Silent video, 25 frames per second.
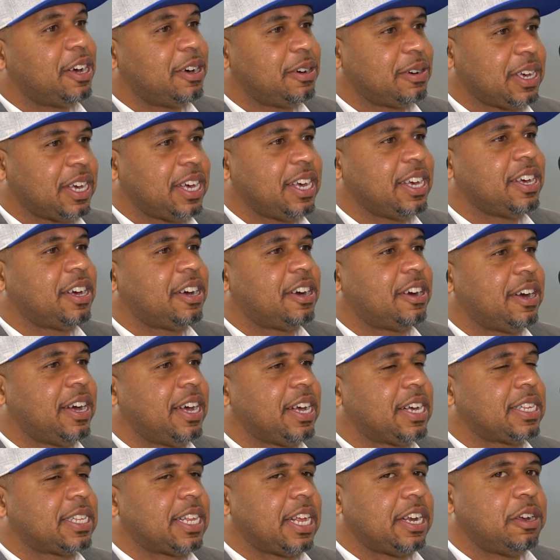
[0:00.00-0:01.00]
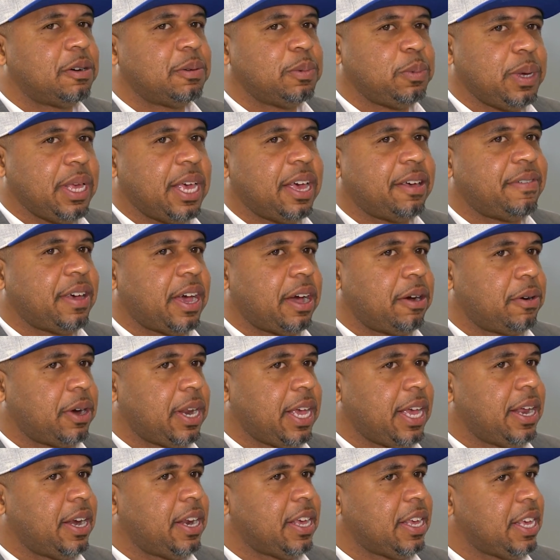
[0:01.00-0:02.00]
Okay, all right, because I know we have Howard
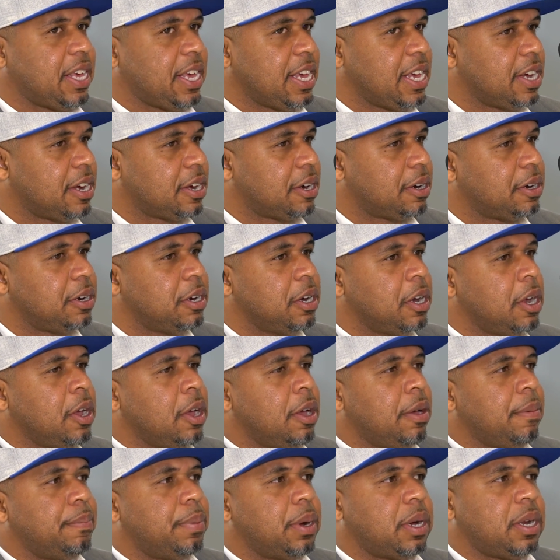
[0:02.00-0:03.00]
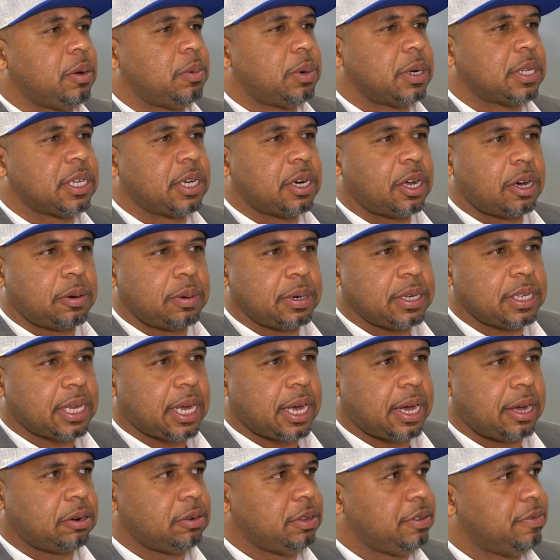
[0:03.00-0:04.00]
Hanna here, but it wasn't always.
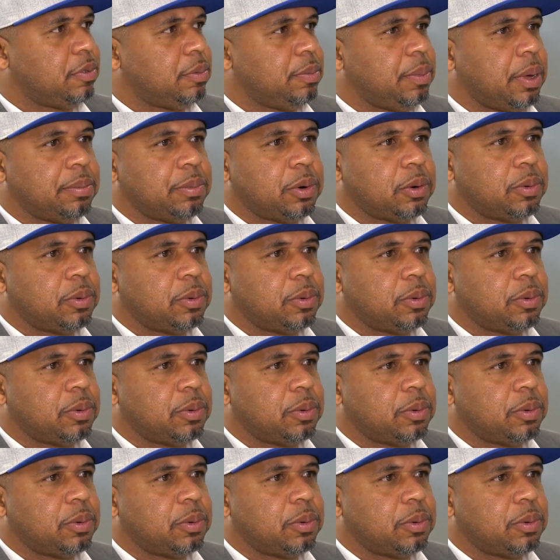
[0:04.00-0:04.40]
I don't even remember.